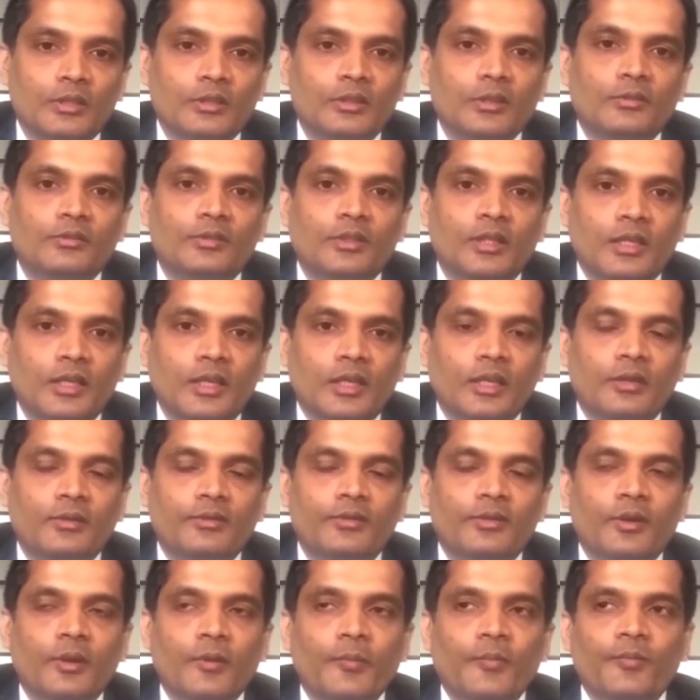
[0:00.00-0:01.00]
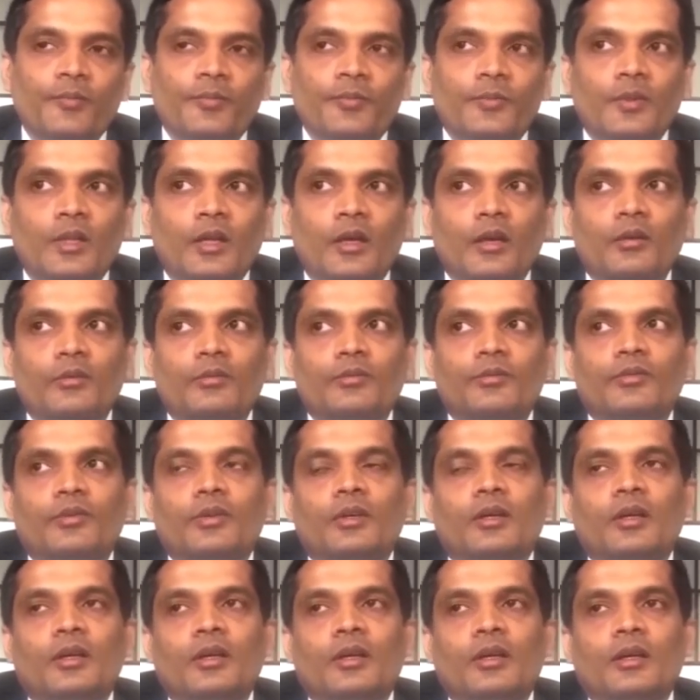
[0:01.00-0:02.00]
exercises, I think your
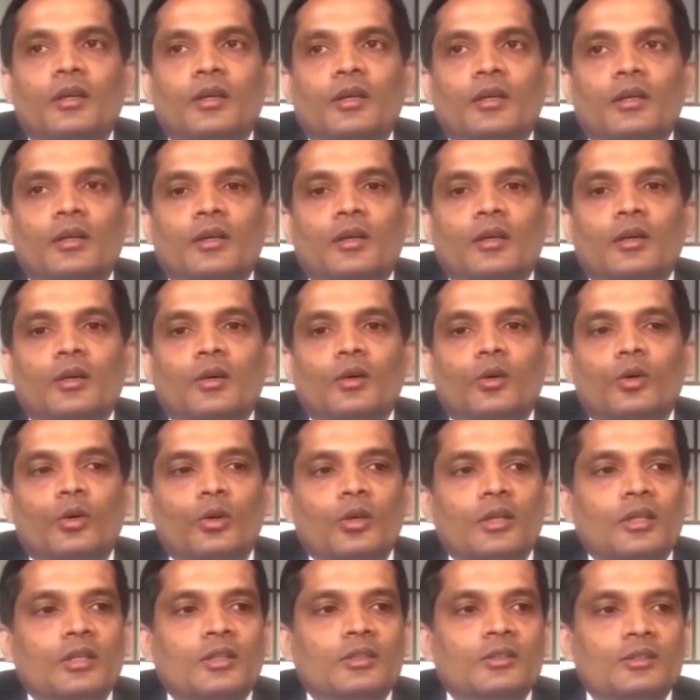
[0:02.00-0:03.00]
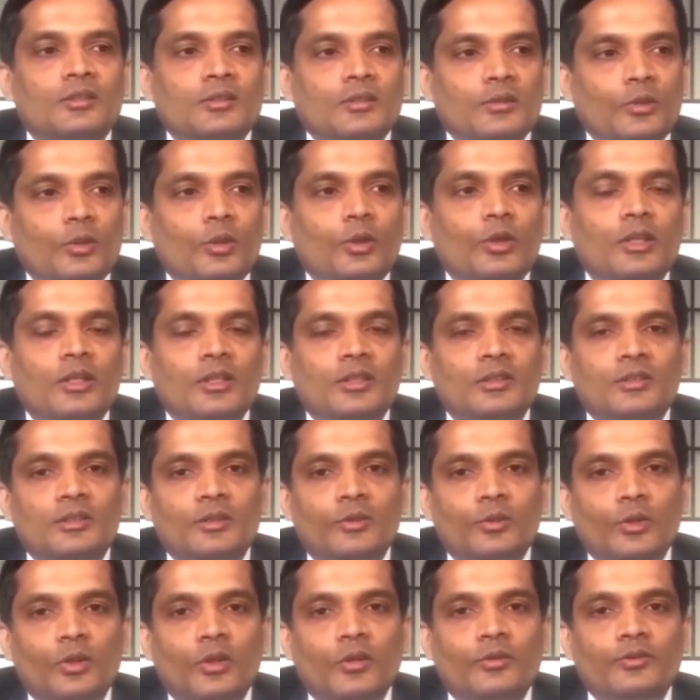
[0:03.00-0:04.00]
soreness of back would go. And
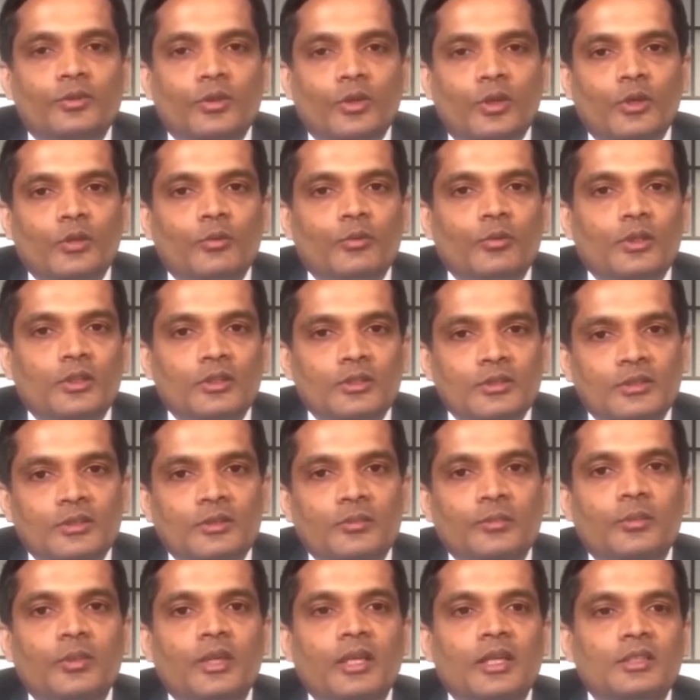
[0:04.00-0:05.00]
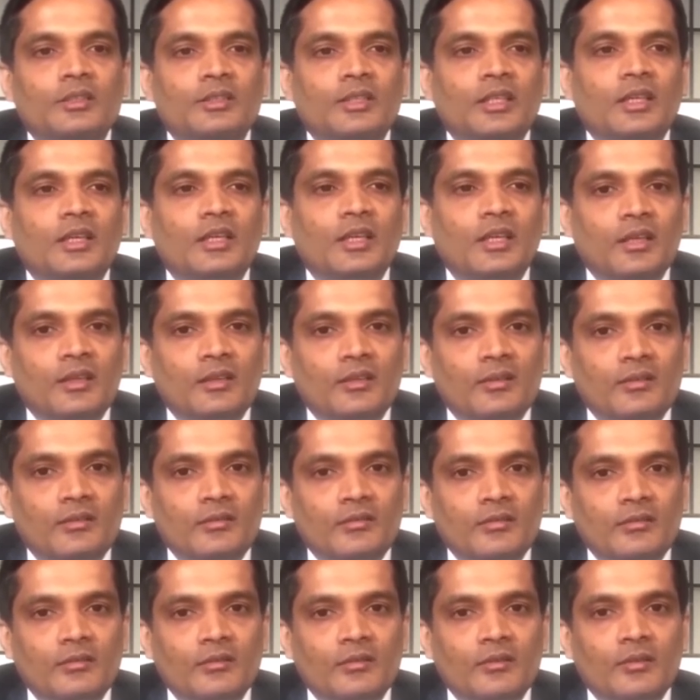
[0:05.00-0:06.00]
uh, there is no indication
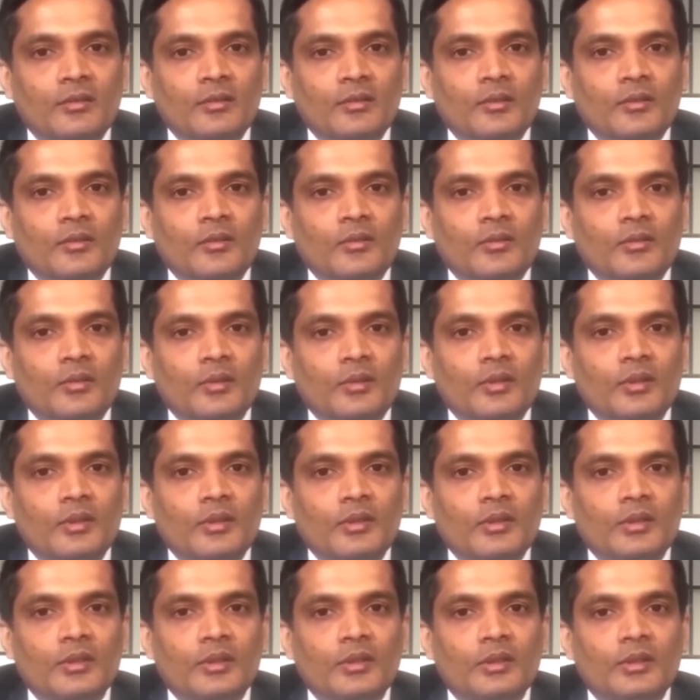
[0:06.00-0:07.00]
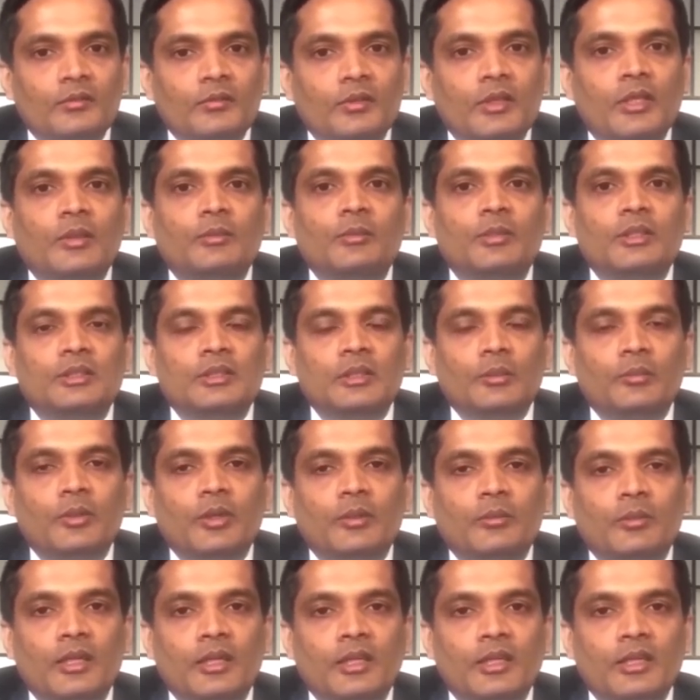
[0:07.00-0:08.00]
to take painkillers because they are just
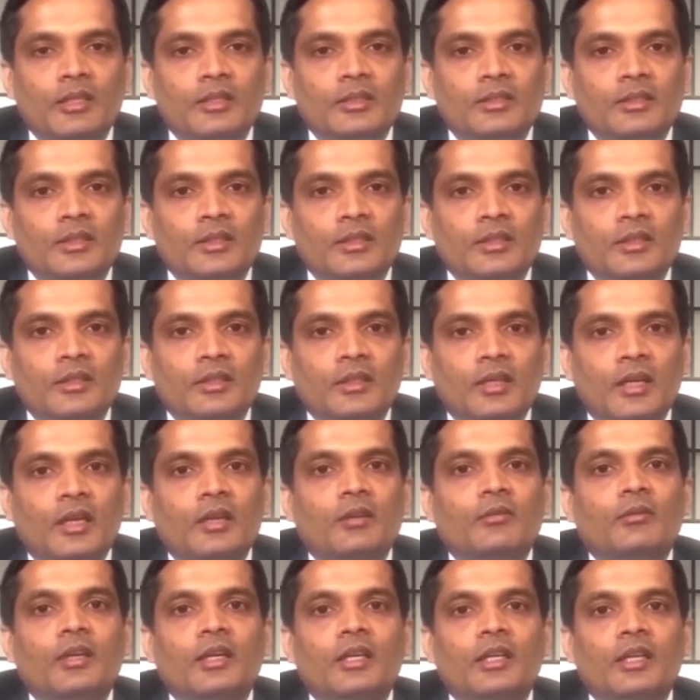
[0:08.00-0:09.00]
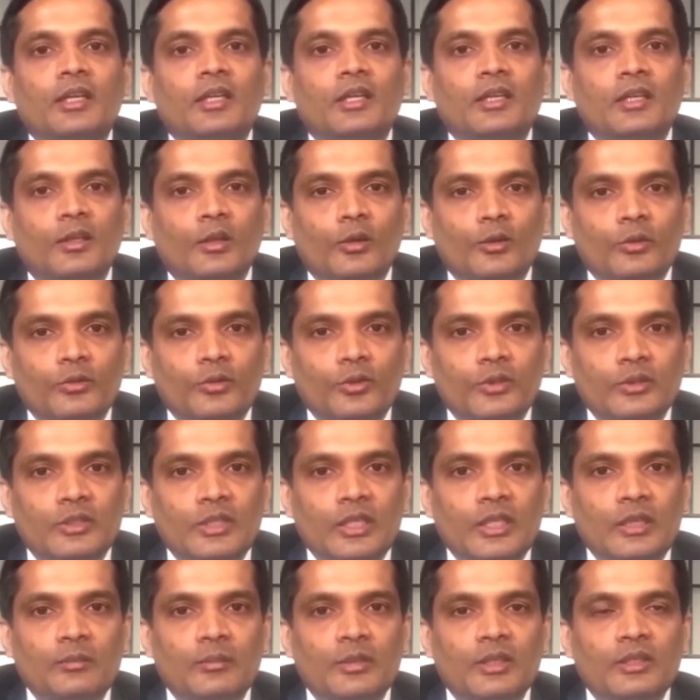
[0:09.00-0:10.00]
killing pain, not the underlying
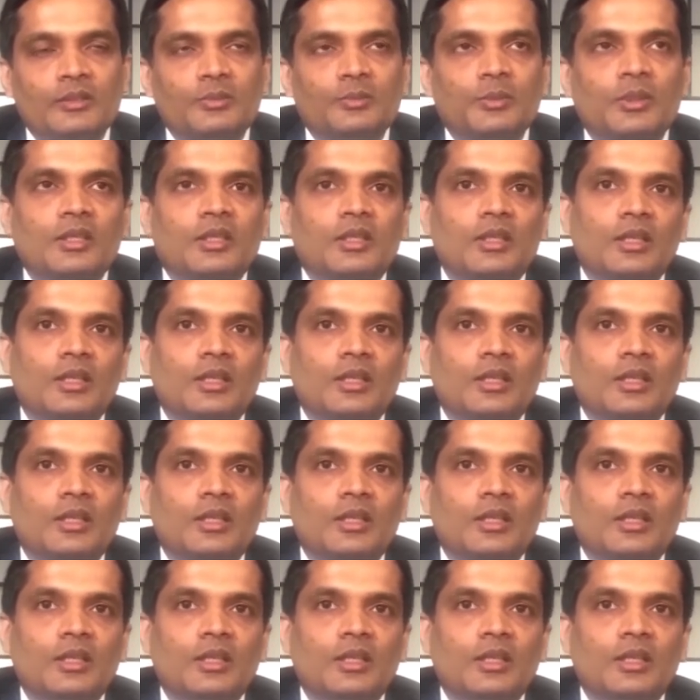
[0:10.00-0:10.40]
problem.